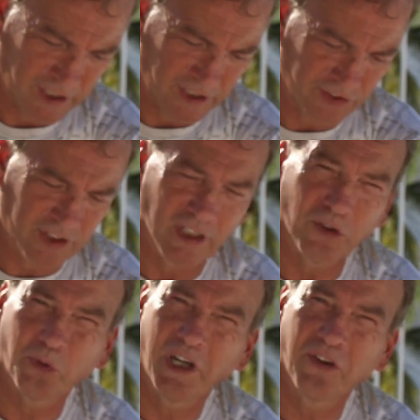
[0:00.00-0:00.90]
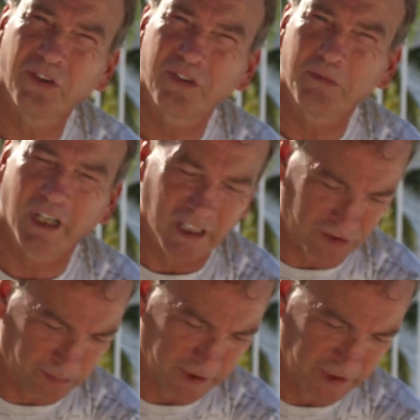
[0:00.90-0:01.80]
these killer whales. I'm not an
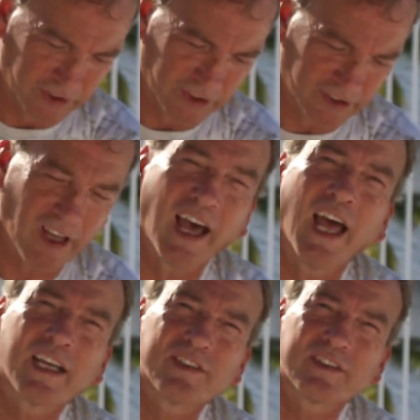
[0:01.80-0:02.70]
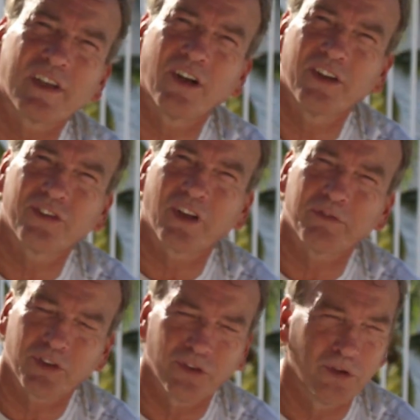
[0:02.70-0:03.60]
expert in their attacks. All this
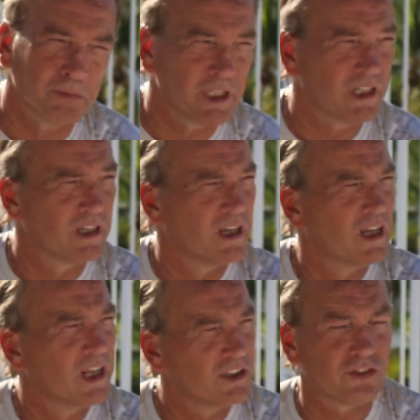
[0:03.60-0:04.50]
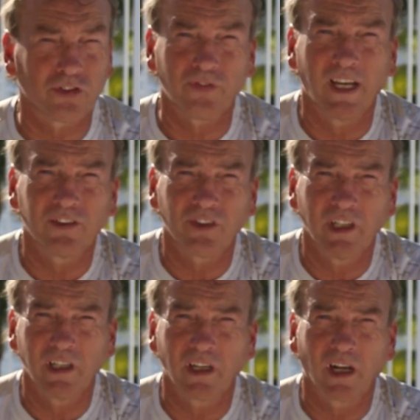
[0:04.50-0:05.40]
stuff is new to me. It's just
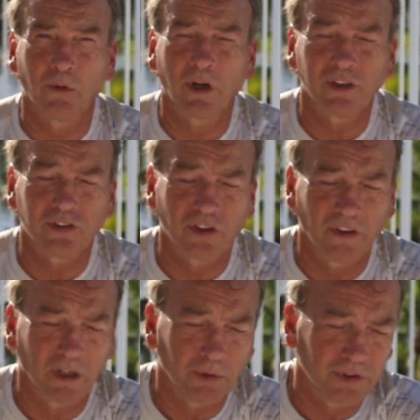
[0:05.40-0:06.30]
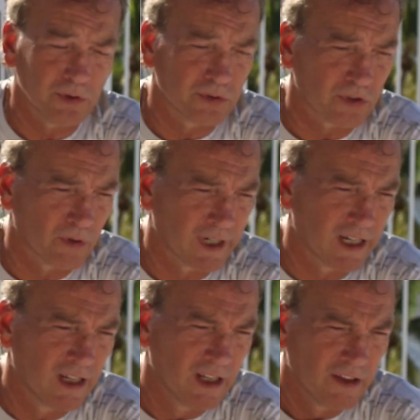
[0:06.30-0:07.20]
fascinating, and I wanted to share that with you.
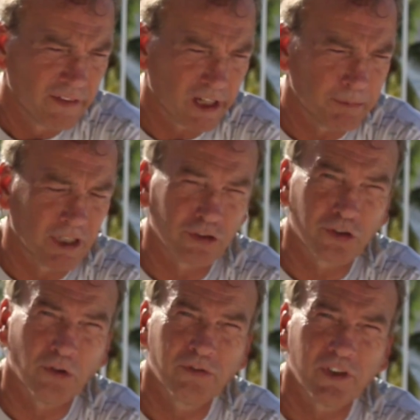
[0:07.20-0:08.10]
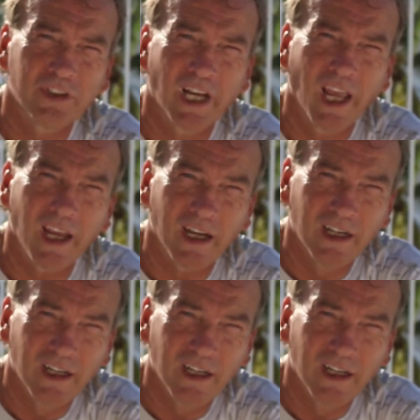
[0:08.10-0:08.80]
So that'll be our show for today.